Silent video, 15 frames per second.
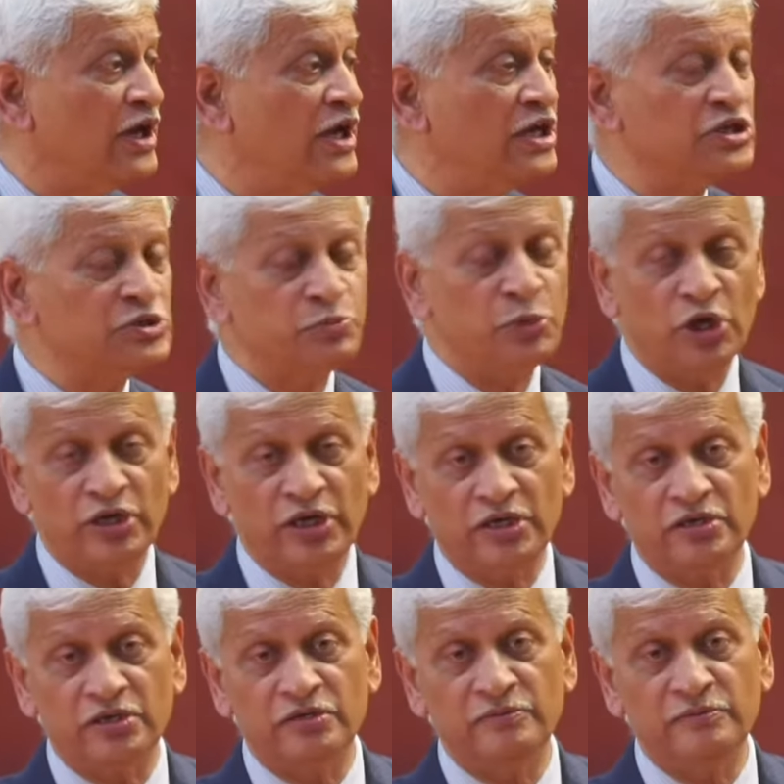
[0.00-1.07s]
you know, in his
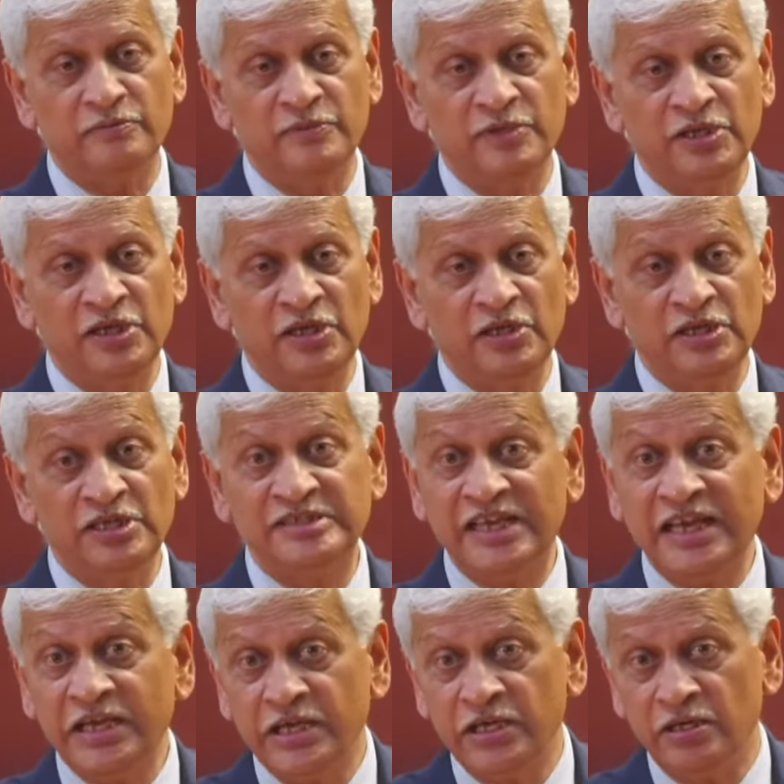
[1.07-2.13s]
pocket.
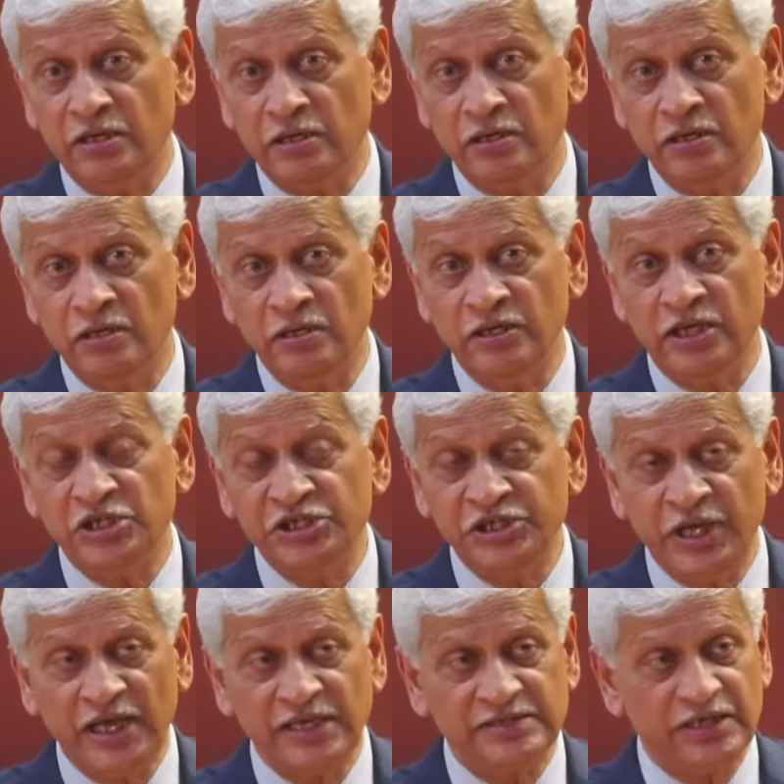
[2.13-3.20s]
The second,
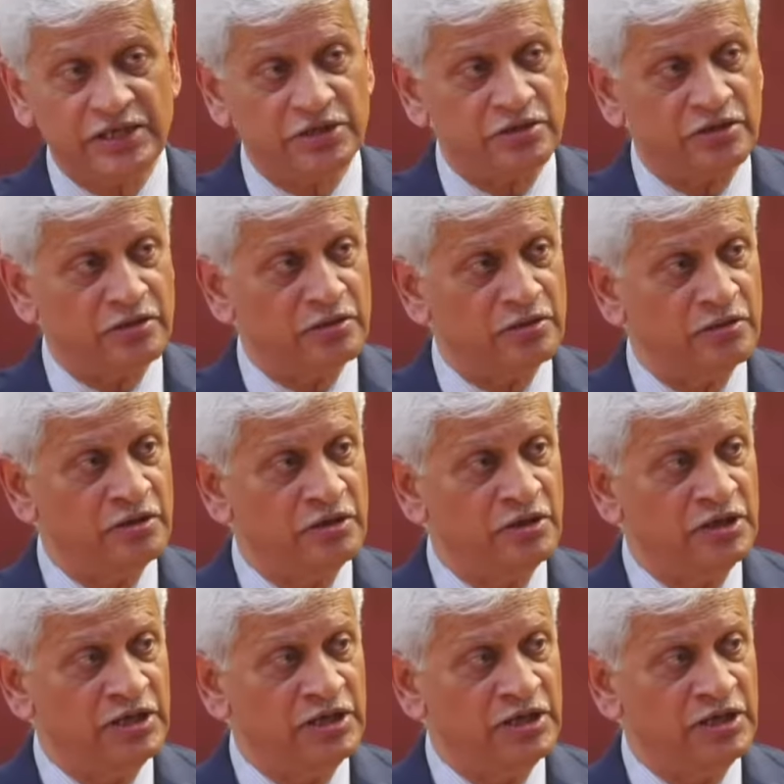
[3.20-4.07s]
digitization.